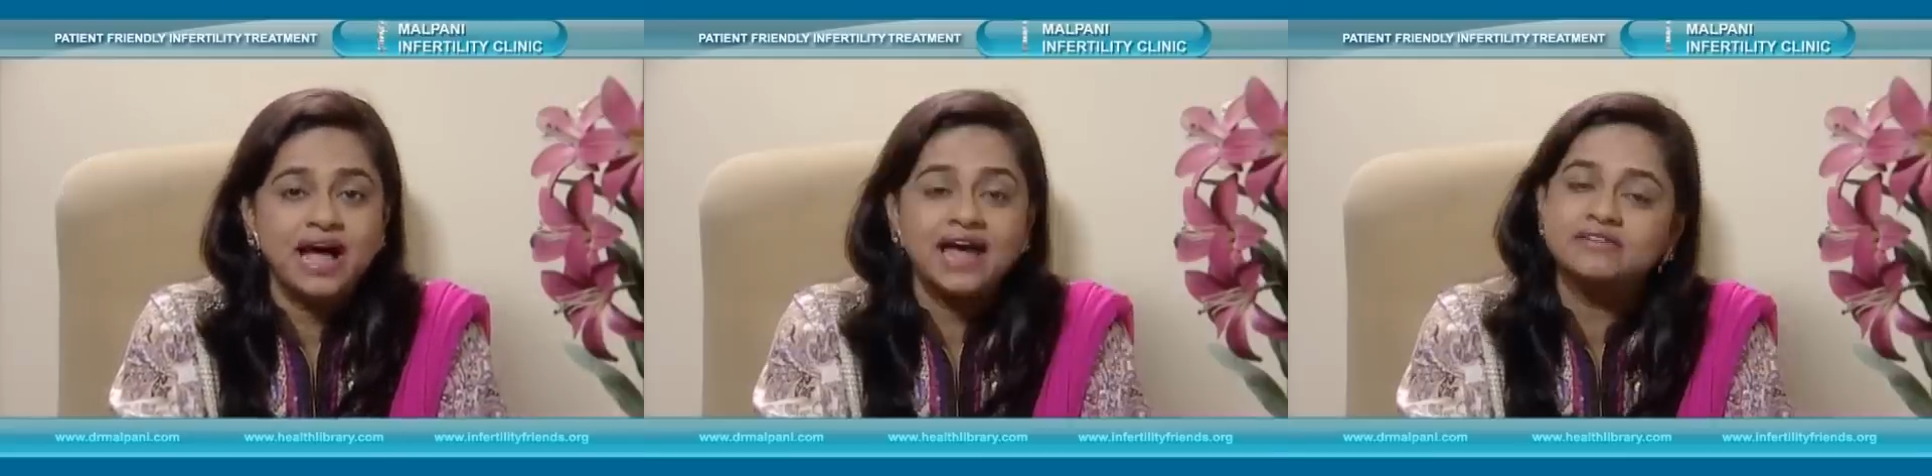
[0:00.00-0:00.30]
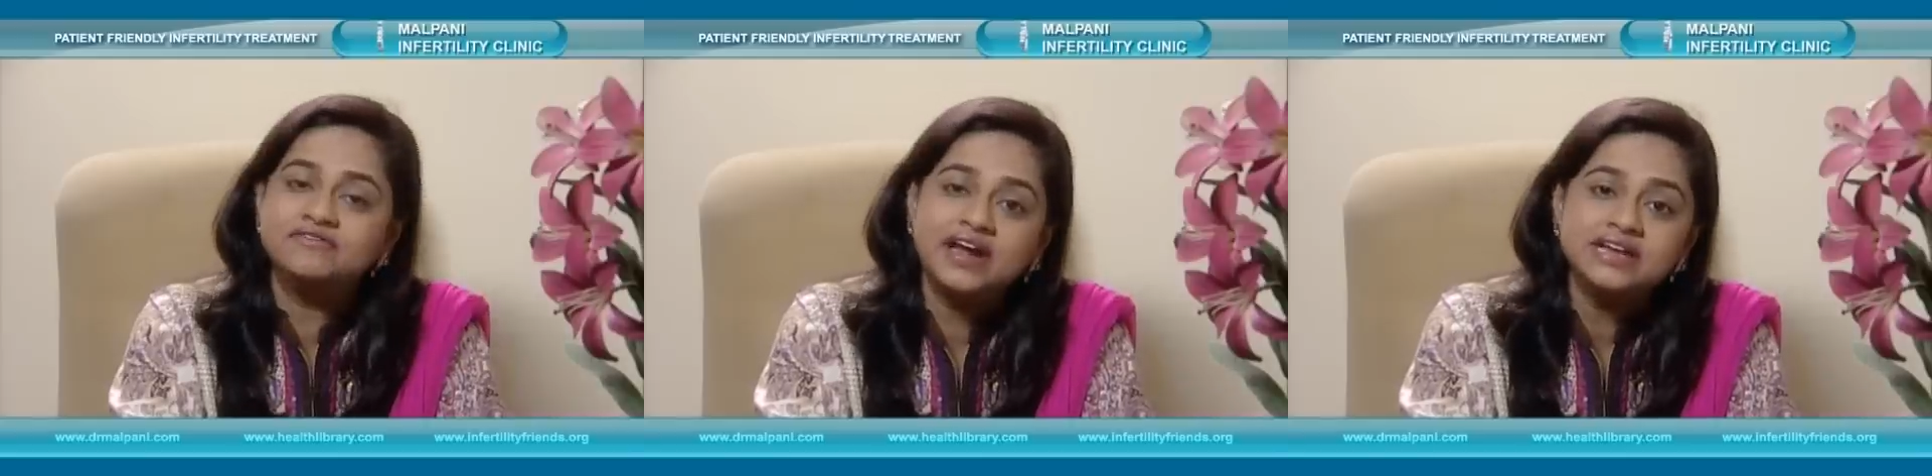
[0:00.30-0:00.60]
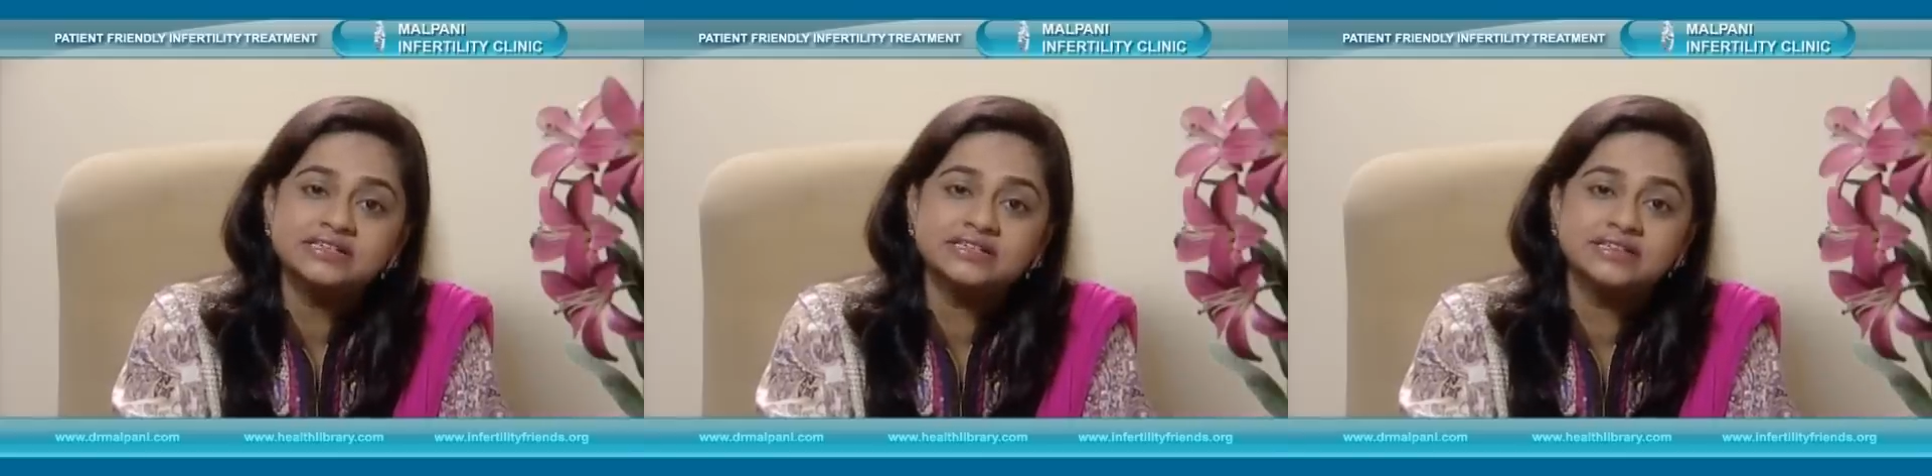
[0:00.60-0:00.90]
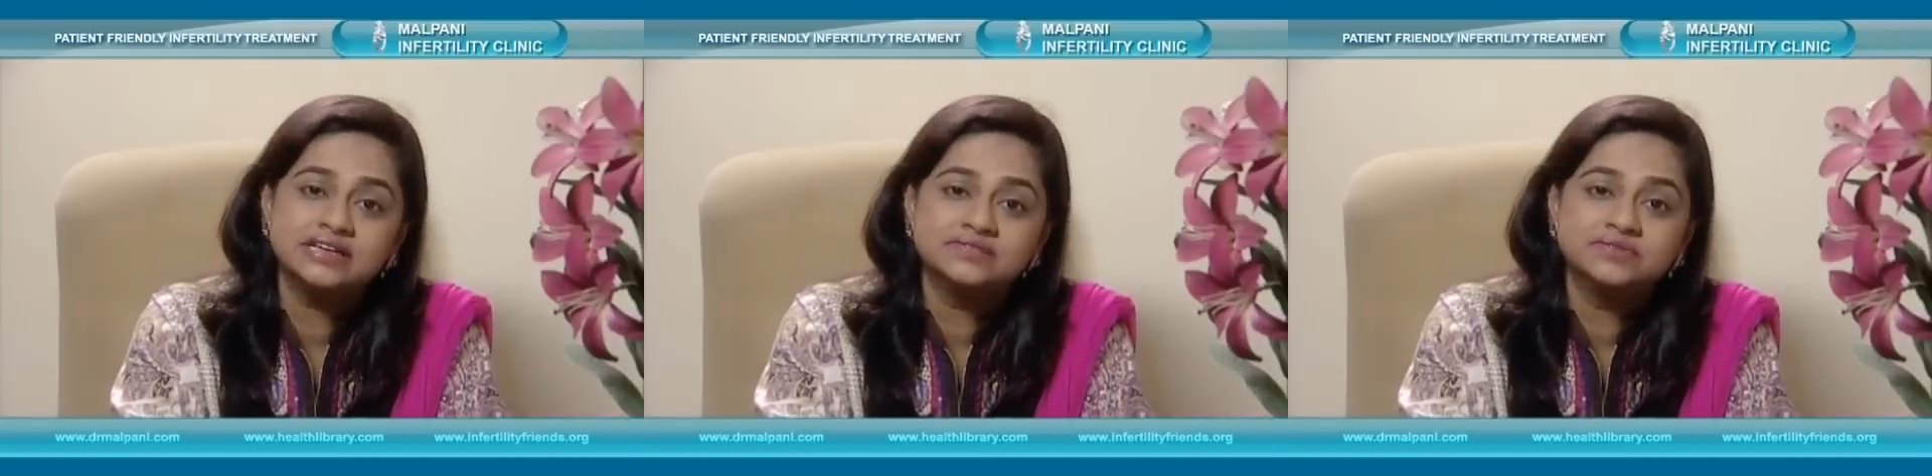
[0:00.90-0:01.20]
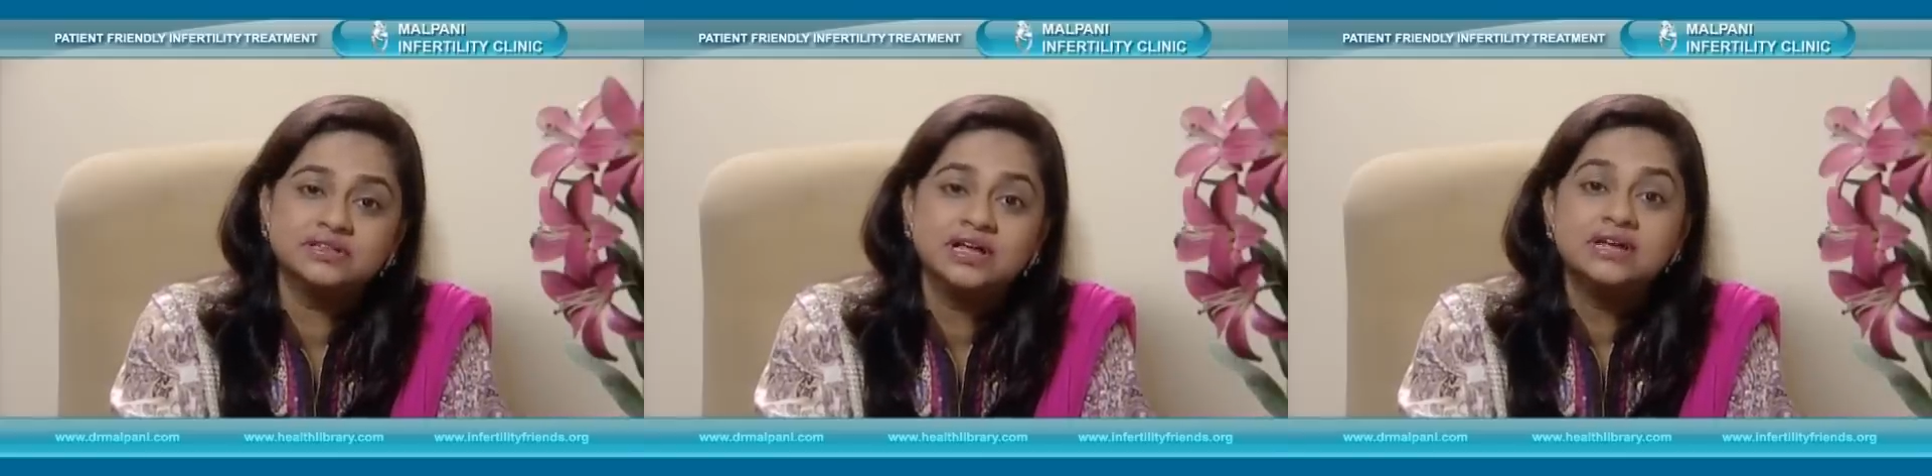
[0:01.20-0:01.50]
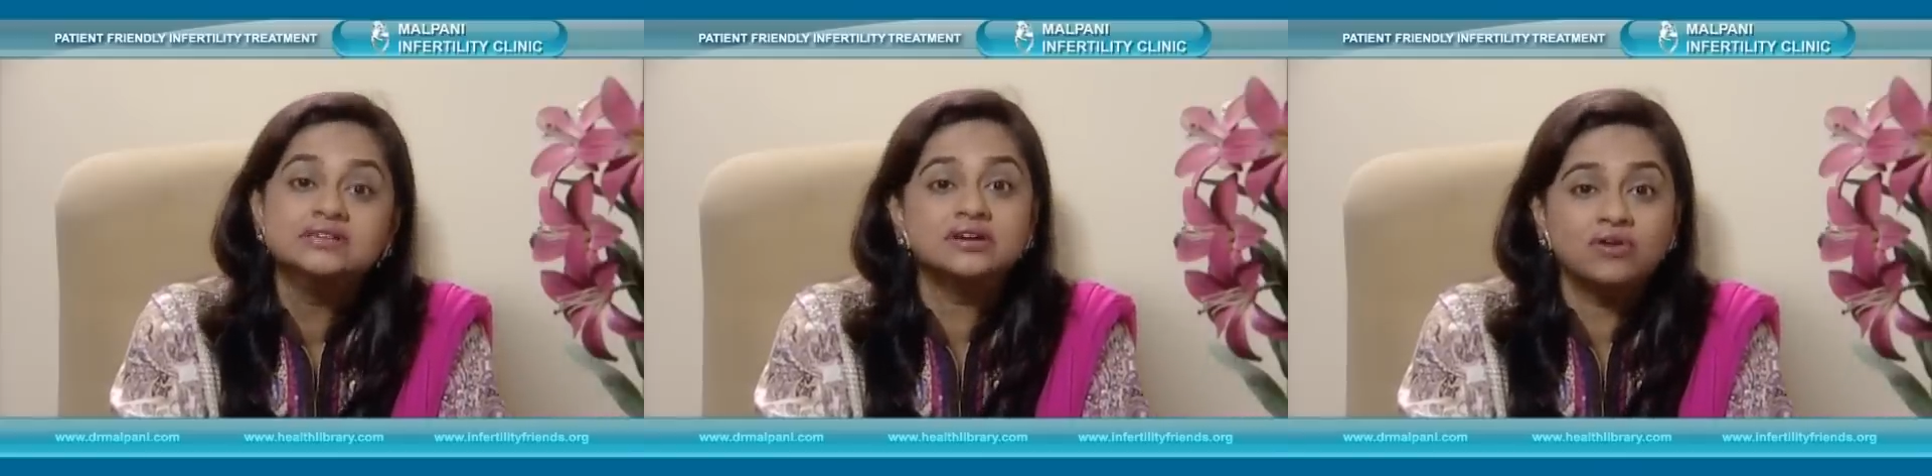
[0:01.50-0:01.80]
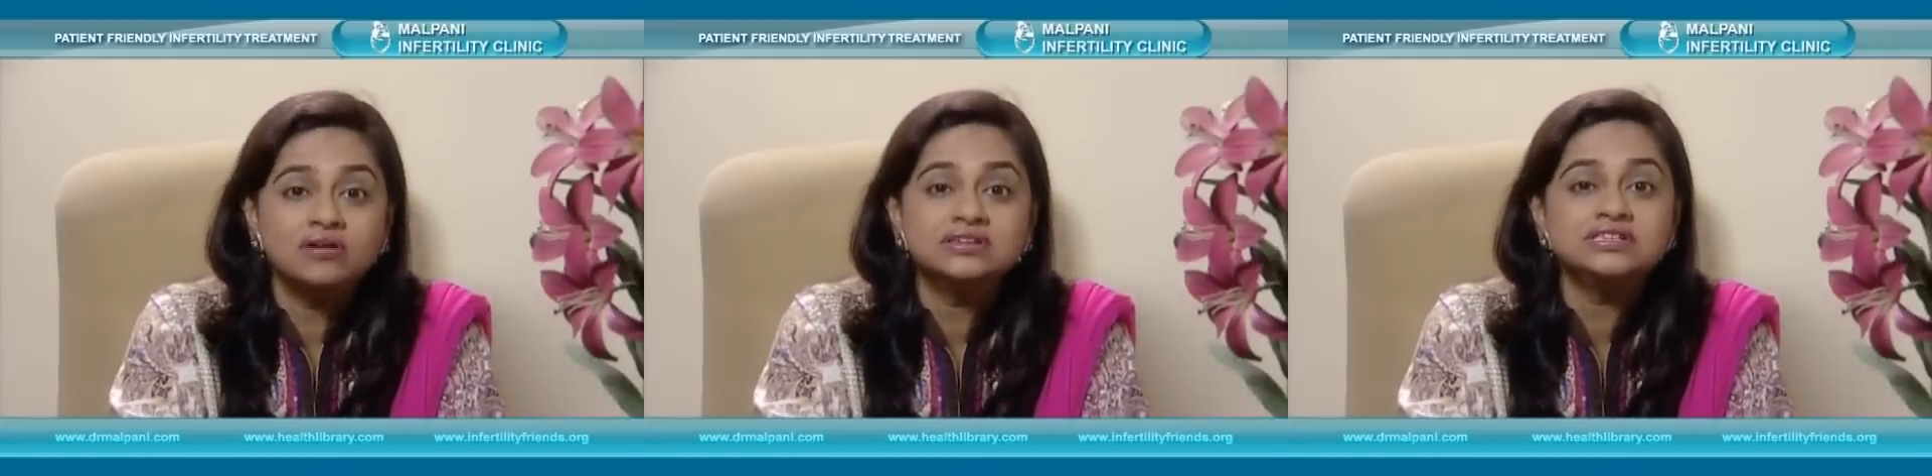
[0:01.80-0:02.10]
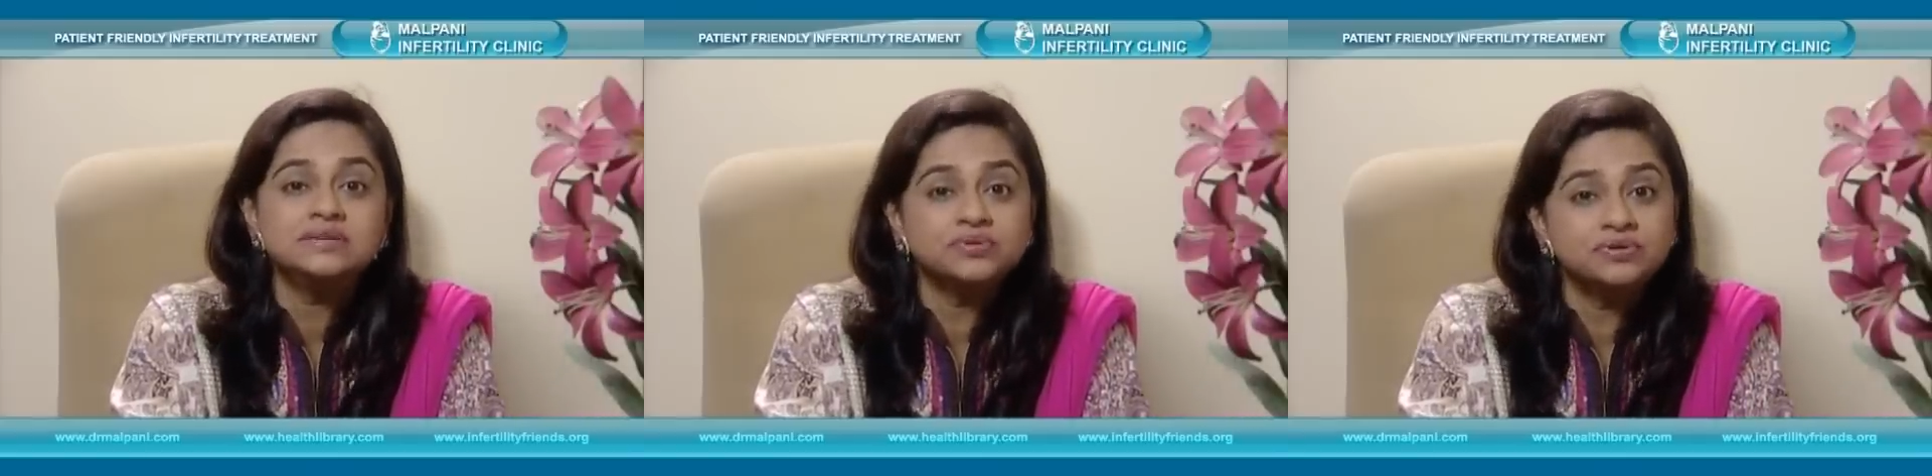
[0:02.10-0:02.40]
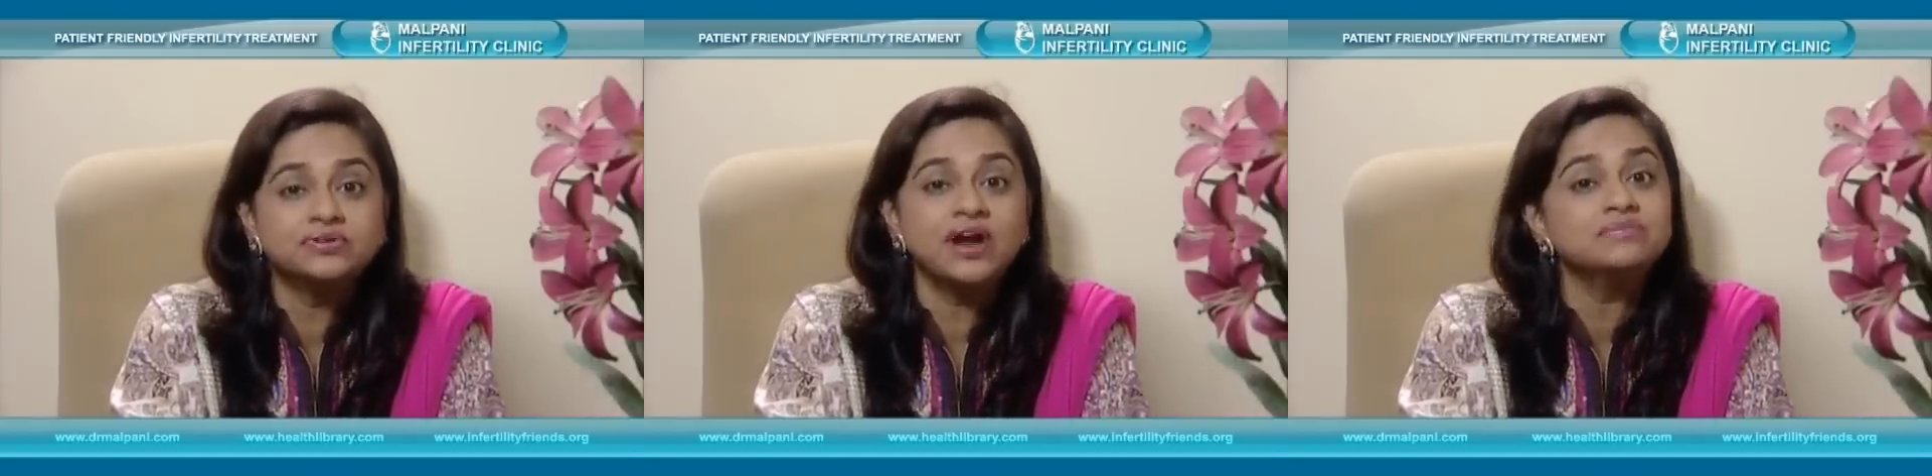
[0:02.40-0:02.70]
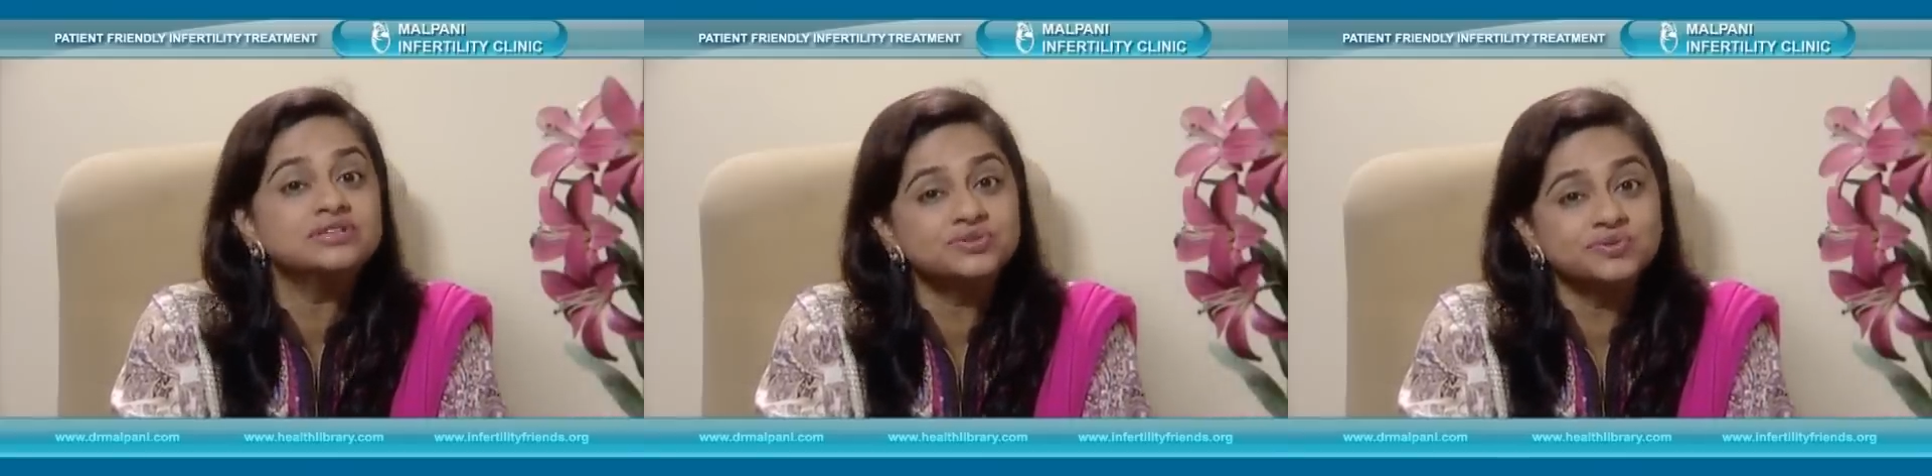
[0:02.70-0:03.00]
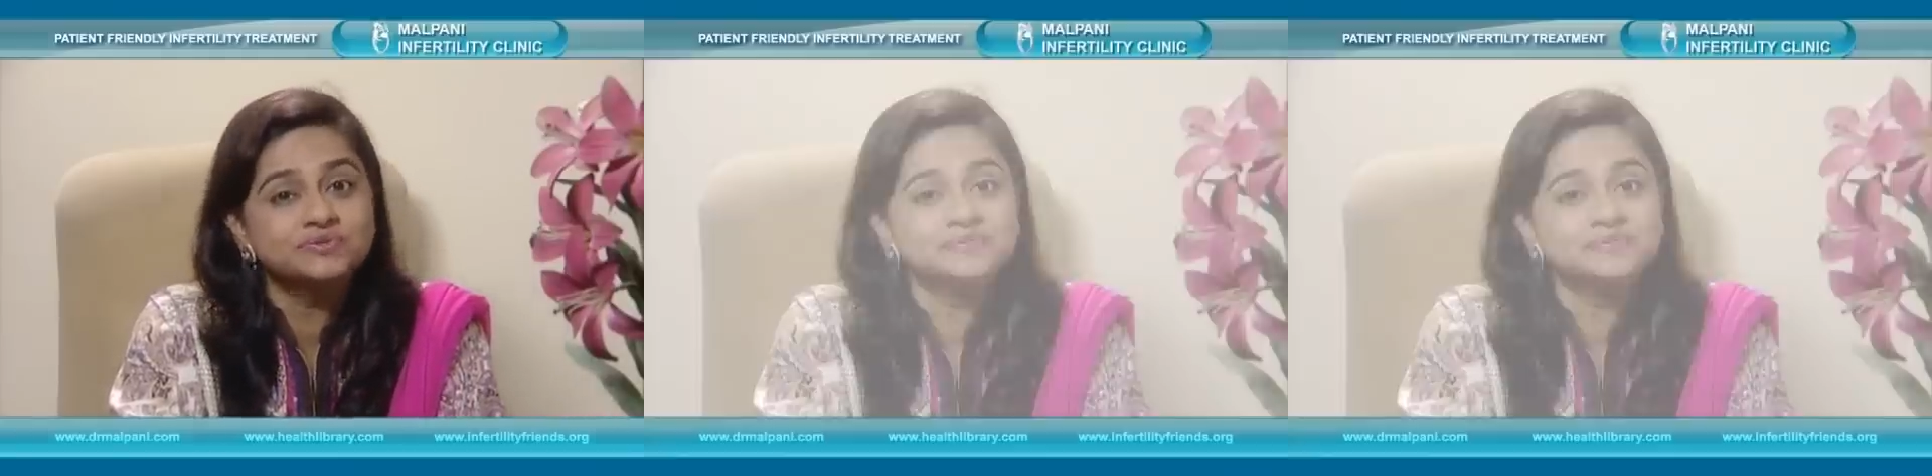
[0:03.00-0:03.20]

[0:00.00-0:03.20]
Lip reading: and a very successful surrogacy program too.